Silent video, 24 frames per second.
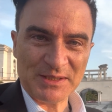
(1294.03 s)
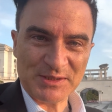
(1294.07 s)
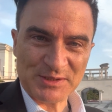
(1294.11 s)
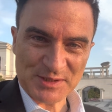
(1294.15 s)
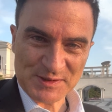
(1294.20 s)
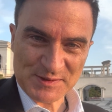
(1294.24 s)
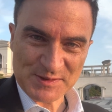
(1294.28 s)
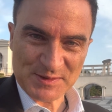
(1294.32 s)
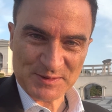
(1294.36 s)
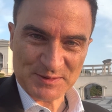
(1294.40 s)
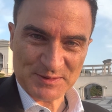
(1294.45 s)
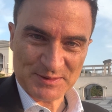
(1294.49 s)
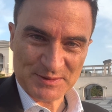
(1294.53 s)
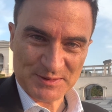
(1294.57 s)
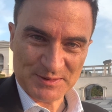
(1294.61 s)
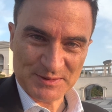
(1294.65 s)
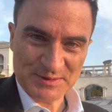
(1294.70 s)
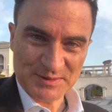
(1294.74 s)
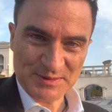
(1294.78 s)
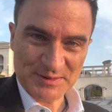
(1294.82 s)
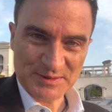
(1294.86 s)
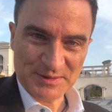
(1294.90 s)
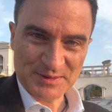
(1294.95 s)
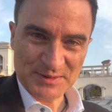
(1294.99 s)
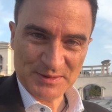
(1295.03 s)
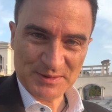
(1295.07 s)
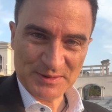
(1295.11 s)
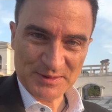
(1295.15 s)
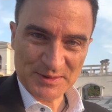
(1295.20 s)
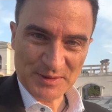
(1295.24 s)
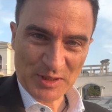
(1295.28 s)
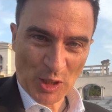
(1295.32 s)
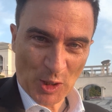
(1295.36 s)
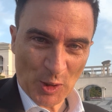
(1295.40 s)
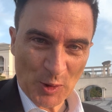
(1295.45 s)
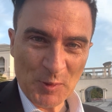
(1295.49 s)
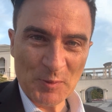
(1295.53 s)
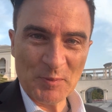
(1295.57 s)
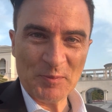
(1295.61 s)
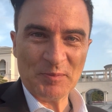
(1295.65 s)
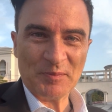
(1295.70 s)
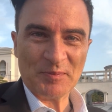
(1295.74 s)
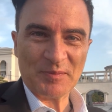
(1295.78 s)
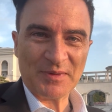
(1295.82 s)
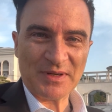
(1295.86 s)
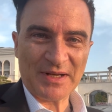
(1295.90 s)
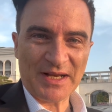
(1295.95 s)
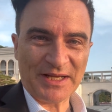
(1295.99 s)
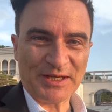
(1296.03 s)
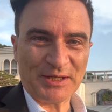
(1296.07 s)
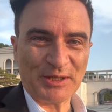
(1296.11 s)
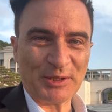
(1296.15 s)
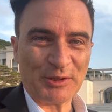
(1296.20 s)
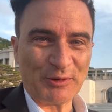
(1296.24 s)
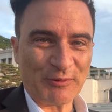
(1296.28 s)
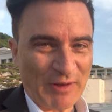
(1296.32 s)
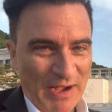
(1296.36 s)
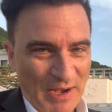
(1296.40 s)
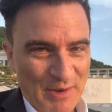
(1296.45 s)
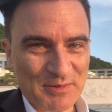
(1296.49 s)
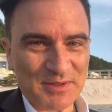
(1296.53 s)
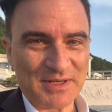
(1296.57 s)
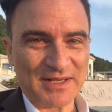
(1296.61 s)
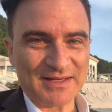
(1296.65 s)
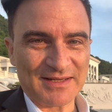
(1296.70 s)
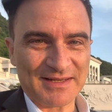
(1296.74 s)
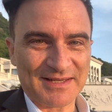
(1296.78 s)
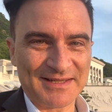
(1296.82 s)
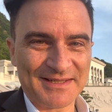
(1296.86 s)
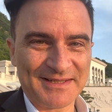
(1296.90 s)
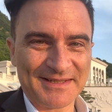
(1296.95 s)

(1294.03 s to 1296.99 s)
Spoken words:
just to home, like grounded.